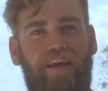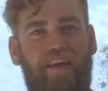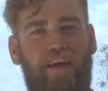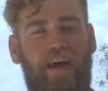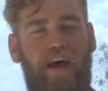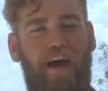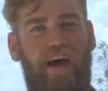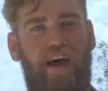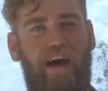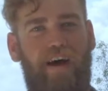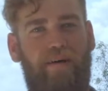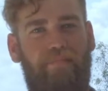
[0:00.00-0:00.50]

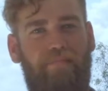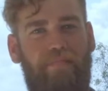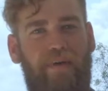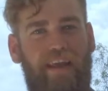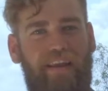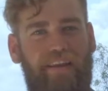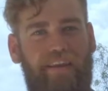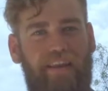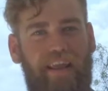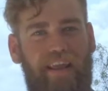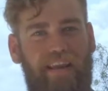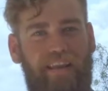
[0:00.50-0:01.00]

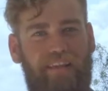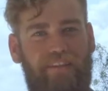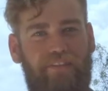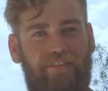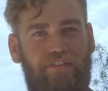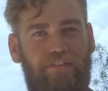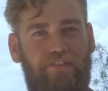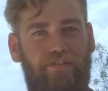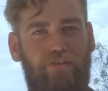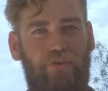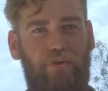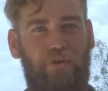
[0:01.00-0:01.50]
And getting
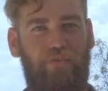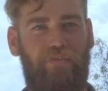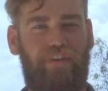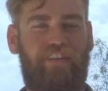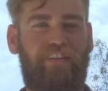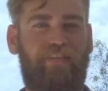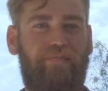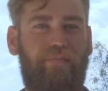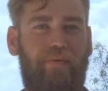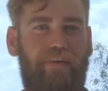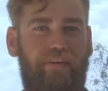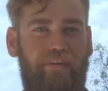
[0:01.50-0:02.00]
to sort of
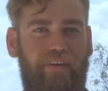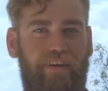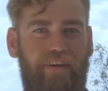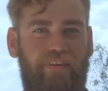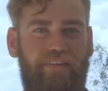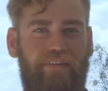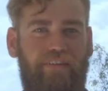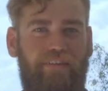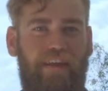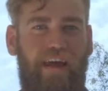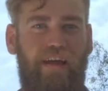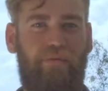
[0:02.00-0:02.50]

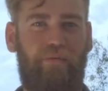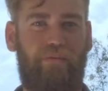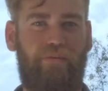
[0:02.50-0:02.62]
experience that,